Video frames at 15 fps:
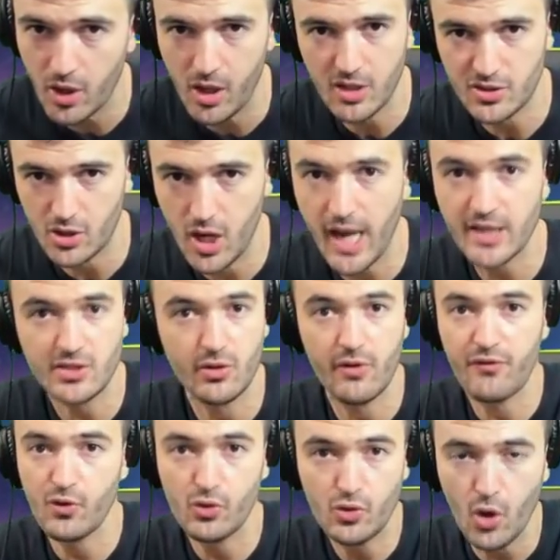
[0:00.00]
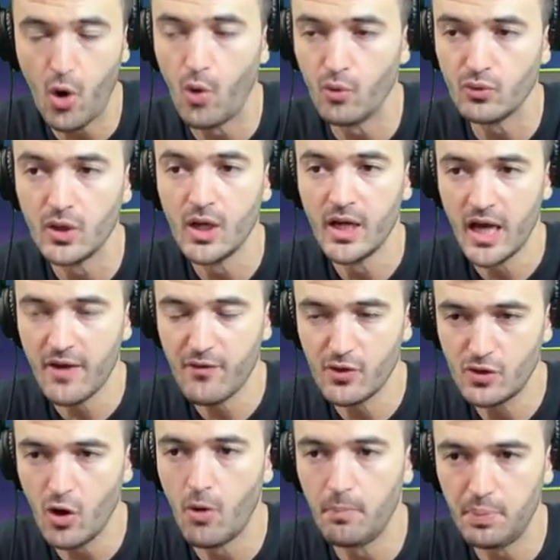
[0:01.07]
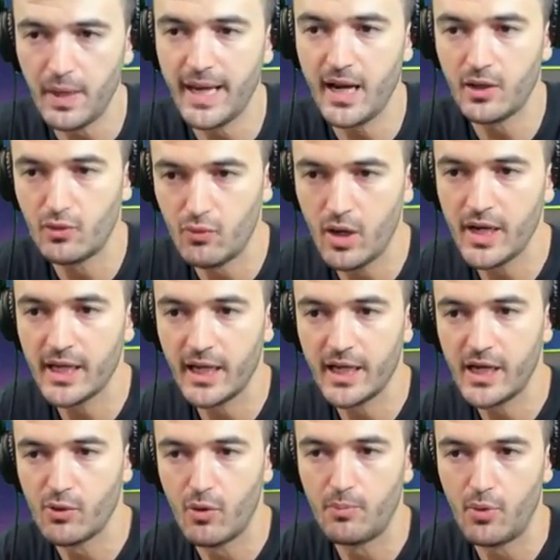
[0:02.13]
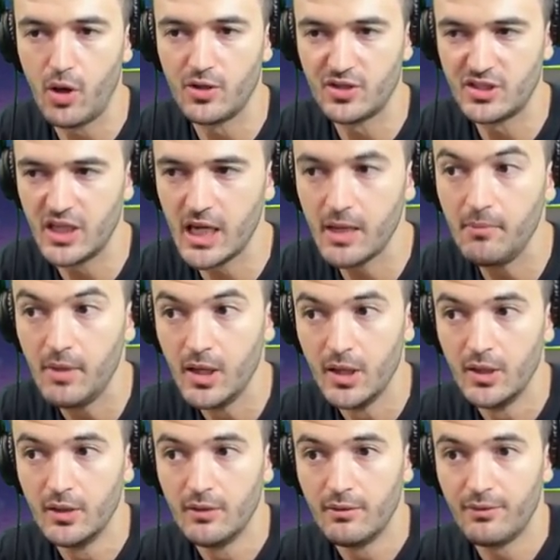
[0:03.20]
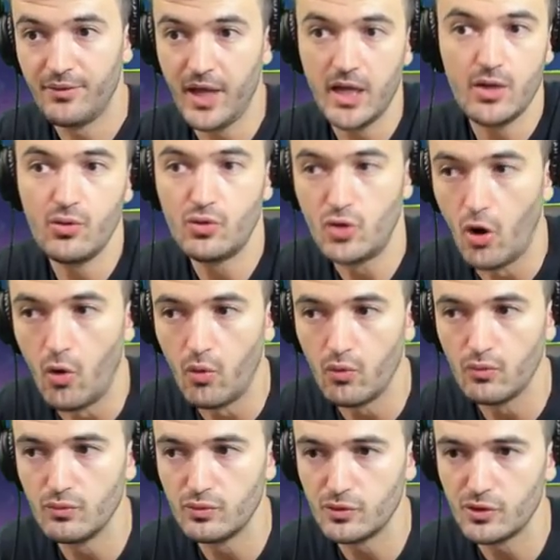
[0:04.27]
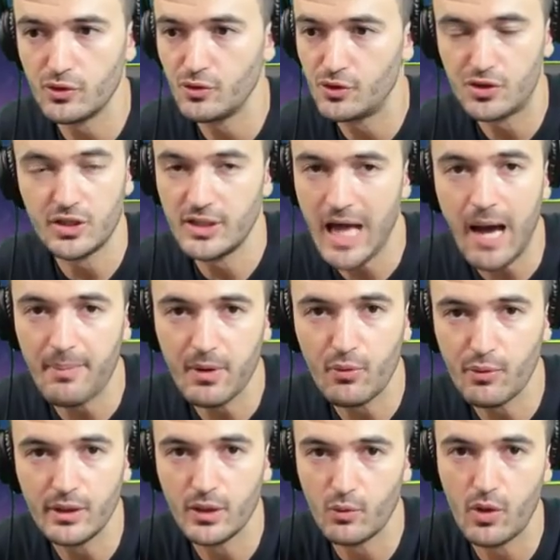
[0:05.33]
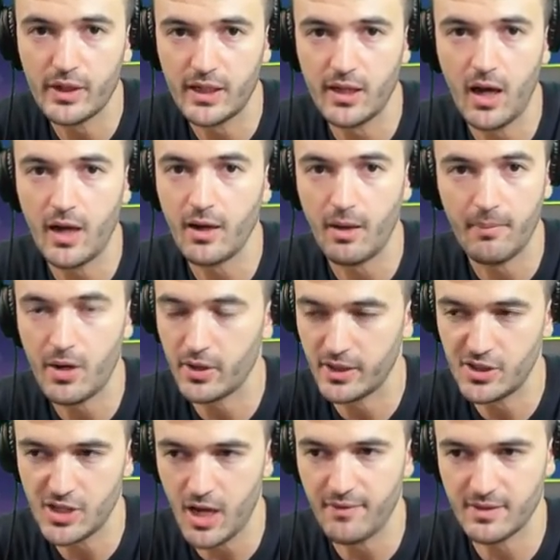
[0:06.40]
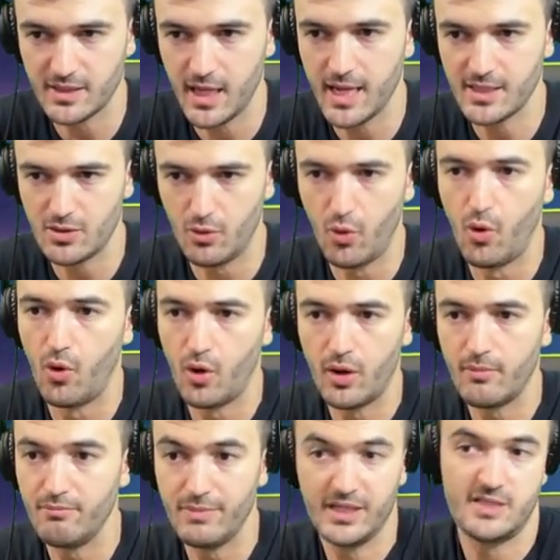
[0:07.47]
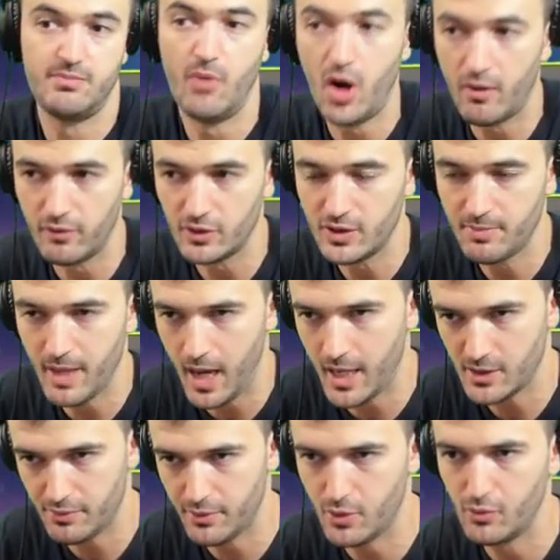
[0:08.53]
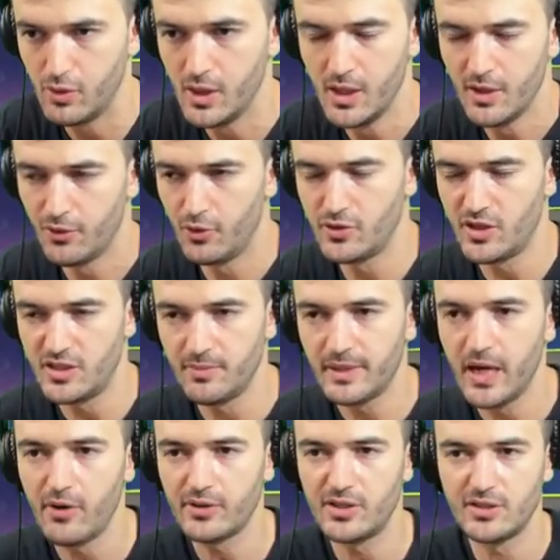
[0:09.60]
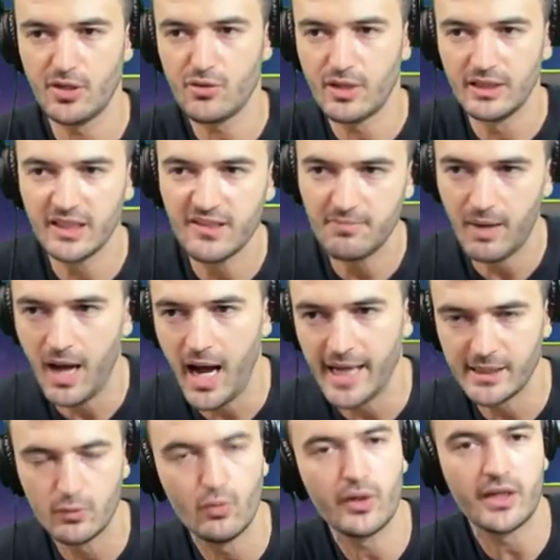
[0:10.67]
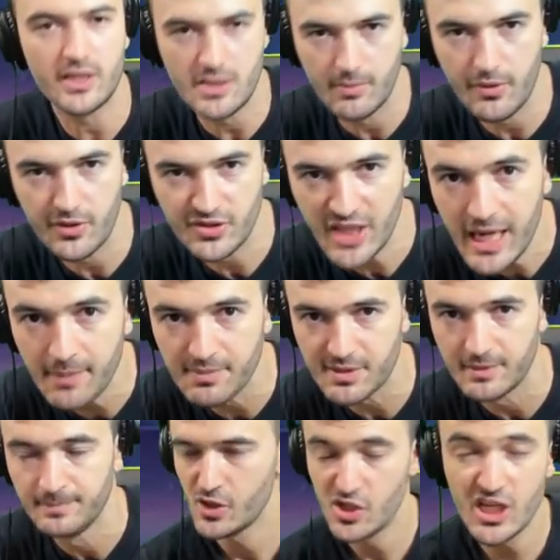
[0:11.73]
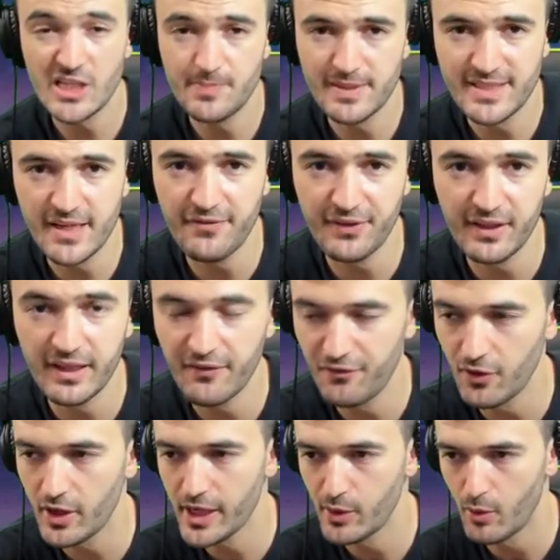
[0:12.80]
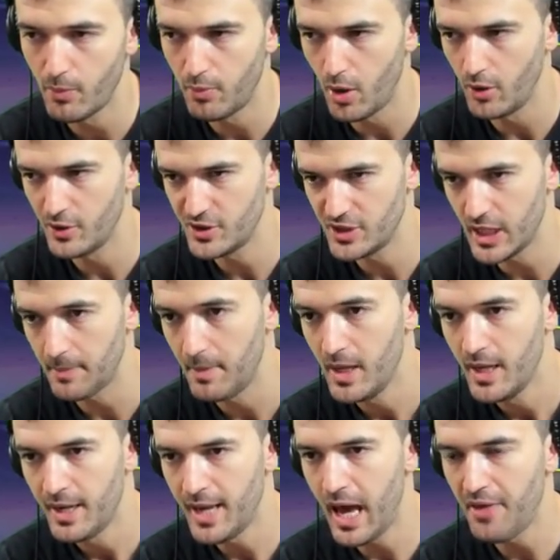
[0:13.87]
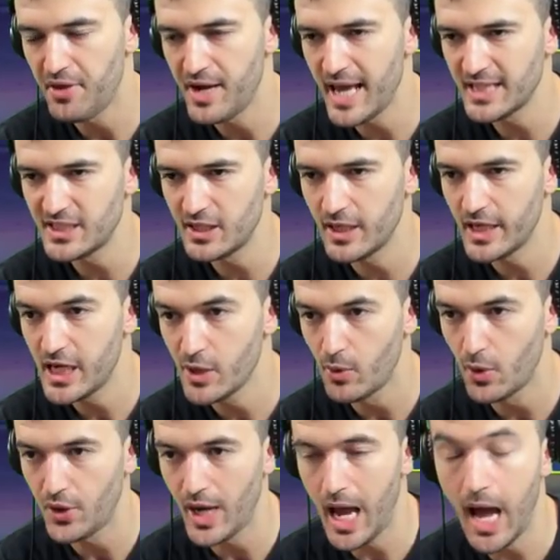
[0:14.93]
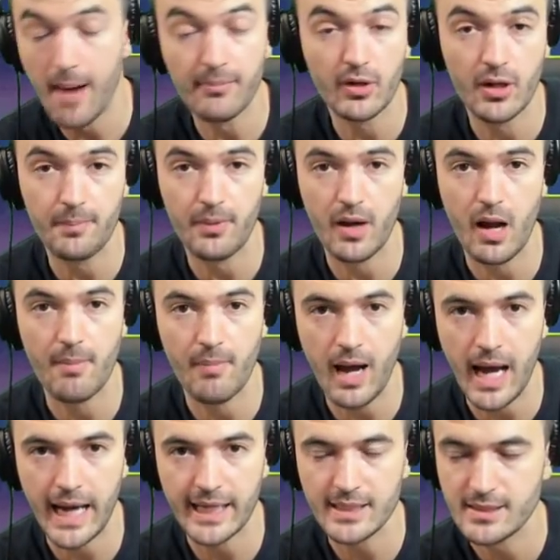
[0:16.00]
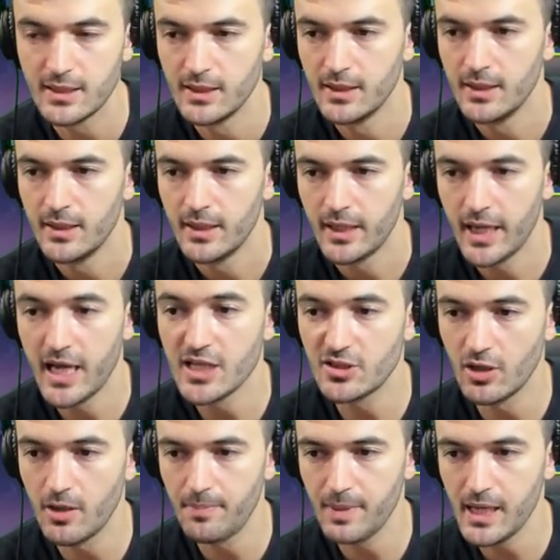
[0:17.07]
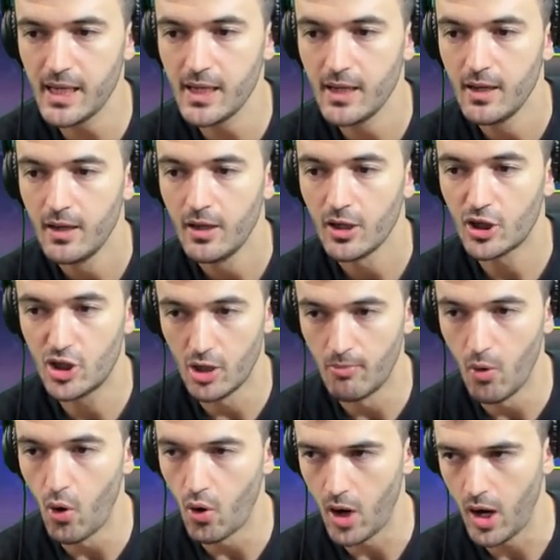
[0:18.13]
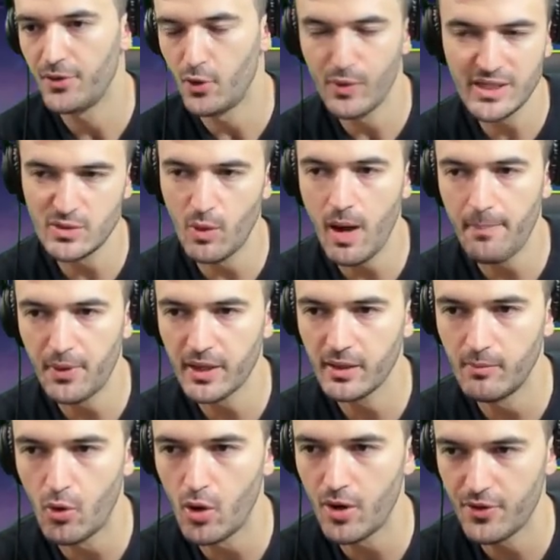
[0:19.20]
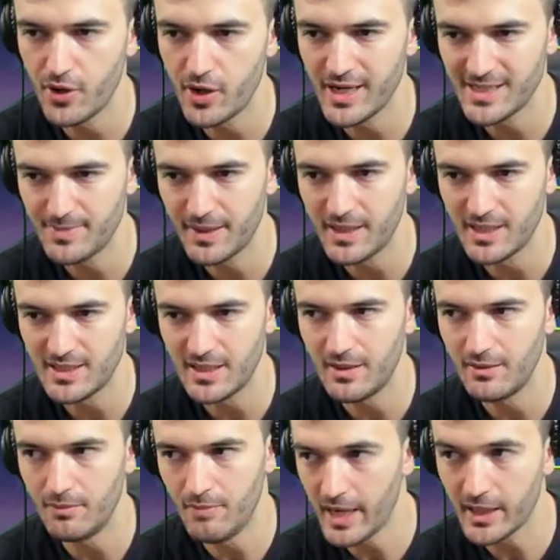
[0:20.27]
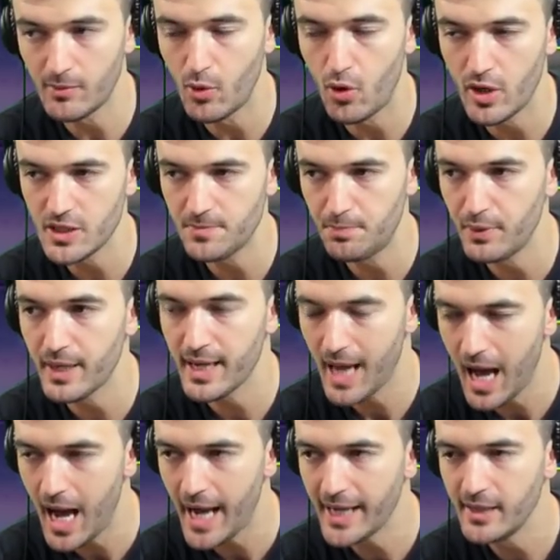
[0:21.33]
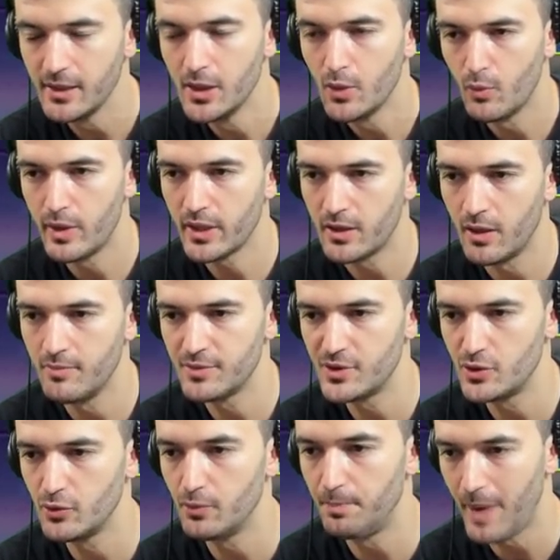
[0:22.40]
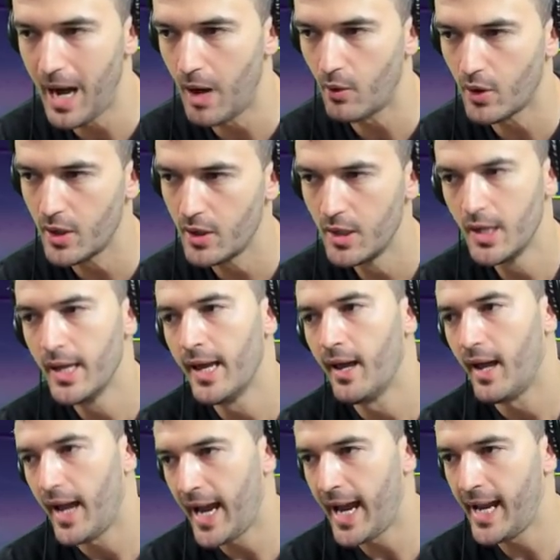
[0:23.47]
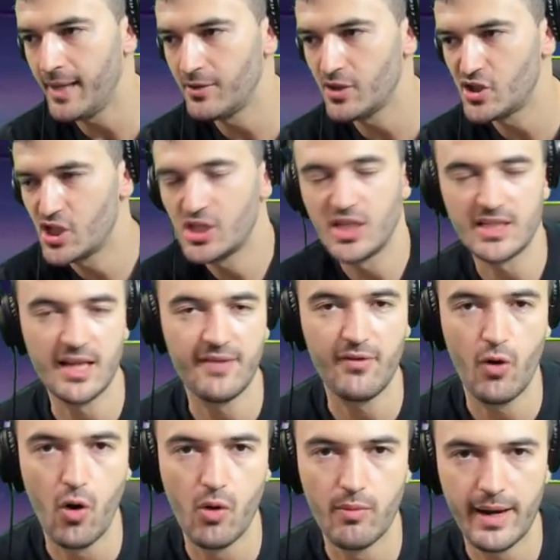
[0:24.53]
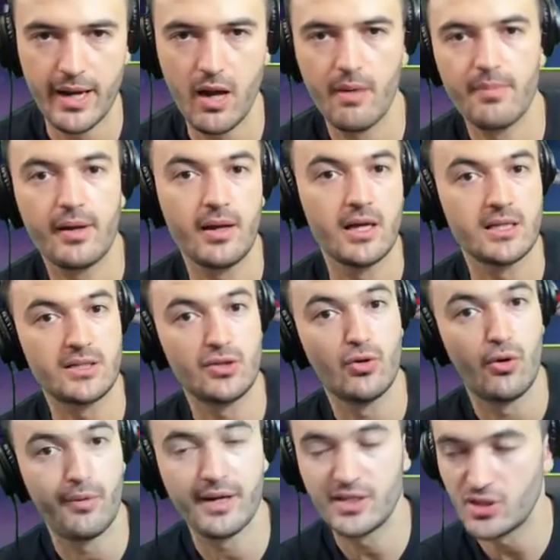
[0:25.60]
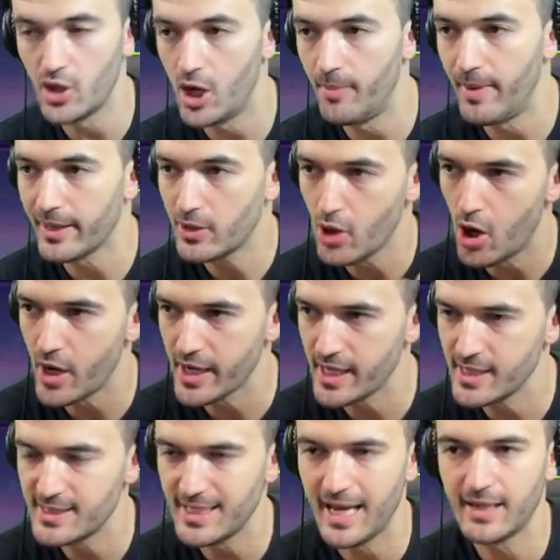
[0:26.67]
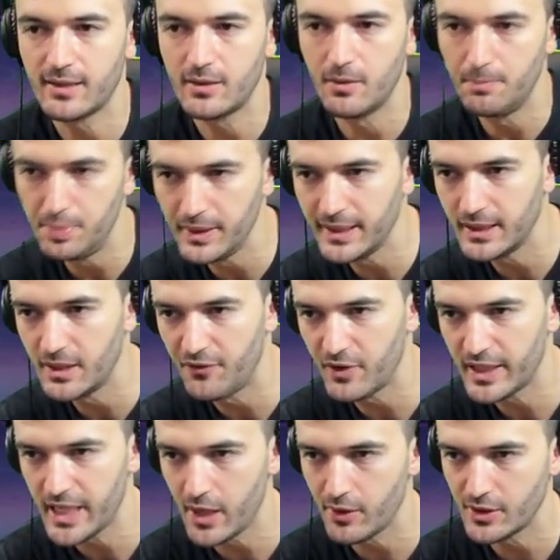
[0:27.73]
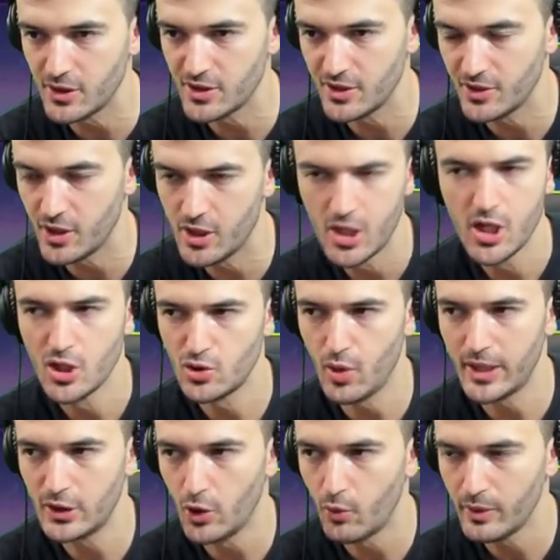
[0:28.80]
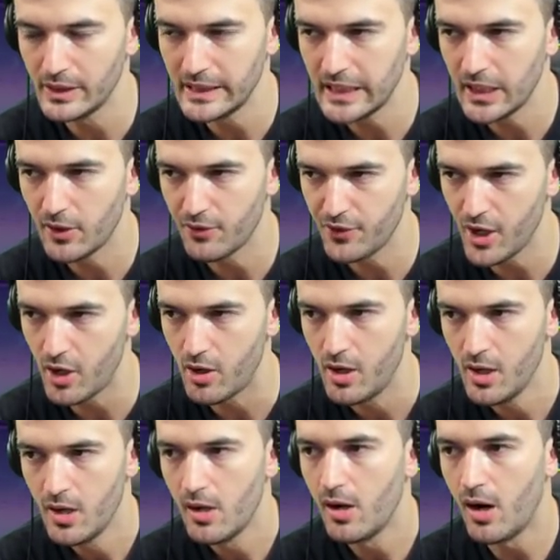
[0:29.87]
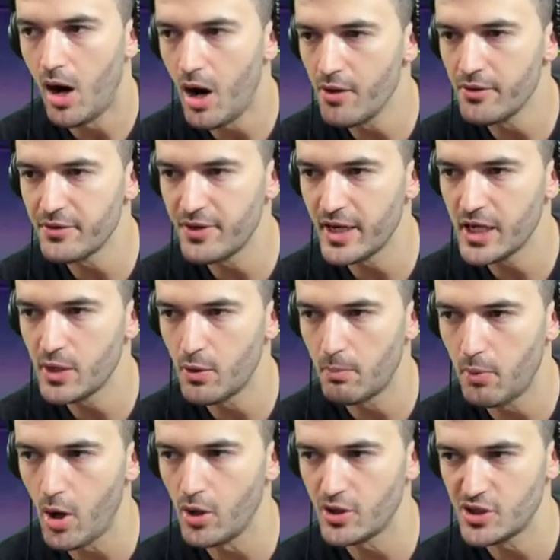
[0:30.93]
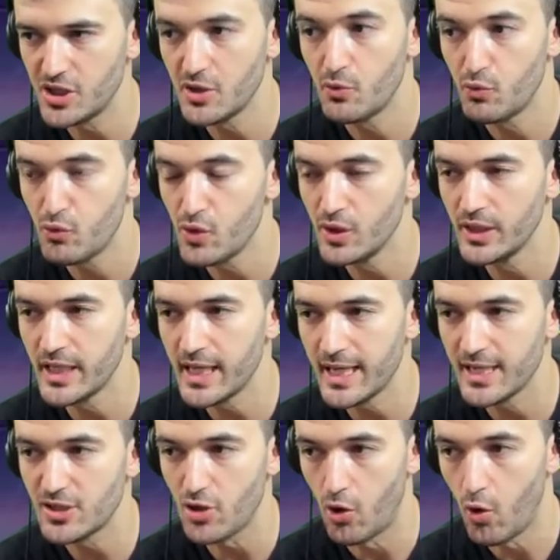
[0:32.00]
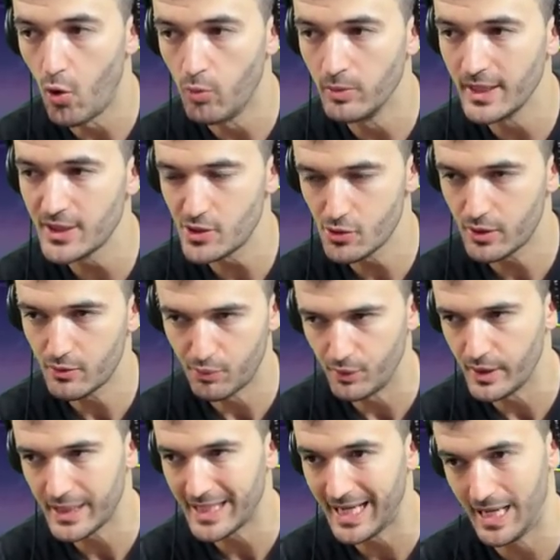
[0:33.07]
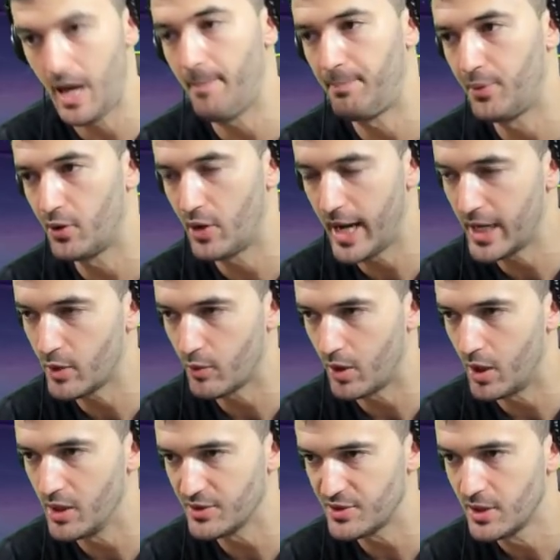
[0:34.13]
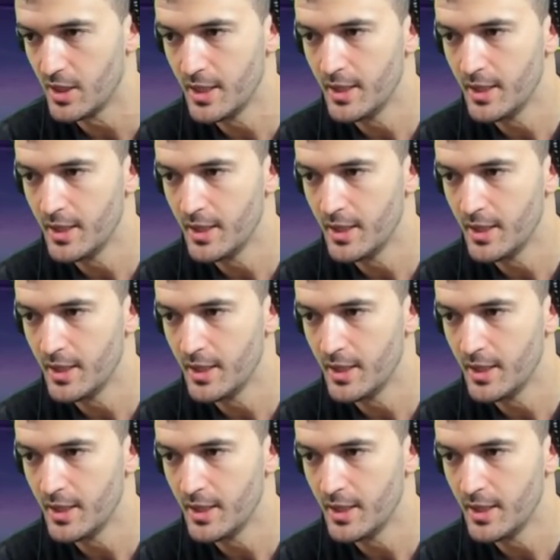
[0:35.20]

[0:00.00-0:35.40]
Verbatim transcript: else, right? So if you don't plan on running a Hero Brawlers team, then you should not be really working on America Chavez, guys, or Miss Marvel, to be honest with you. Those are some characters that you can leave behind and work at some other teams. She's specifically for a Hero Brawlers team. Now, the next hero that I'm going to put on mine is going to be Gamora. The reason why I'm putting Gamora there is because my Gamora is pretty high when it comes to power, and she doesn't have a home right now because you already saw my Guardians had completely different characters in there, so I don't really need her there. Other than Hero Brawler, she really is homeless. You really cannot put her anywhere else.